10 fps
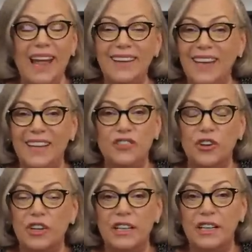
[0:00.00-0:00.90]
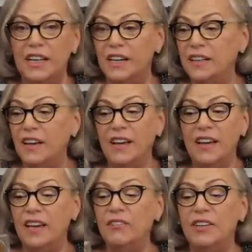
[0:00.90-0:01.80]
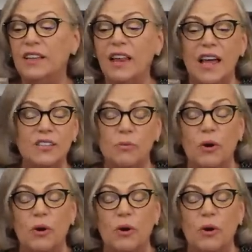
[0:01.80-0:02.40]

again, you're going to need even less.